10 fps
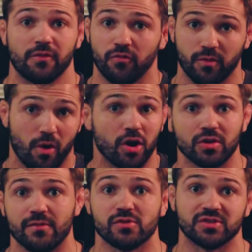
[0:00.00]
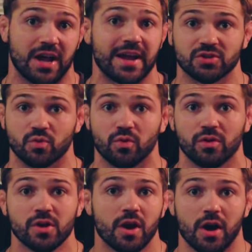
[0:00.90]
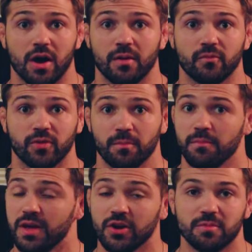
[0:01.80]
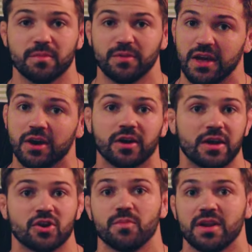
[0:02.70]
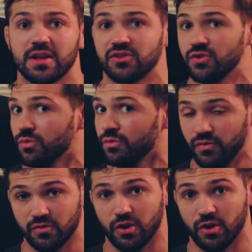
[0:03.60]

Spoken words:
from all levels in high school, from beginner, intermediate to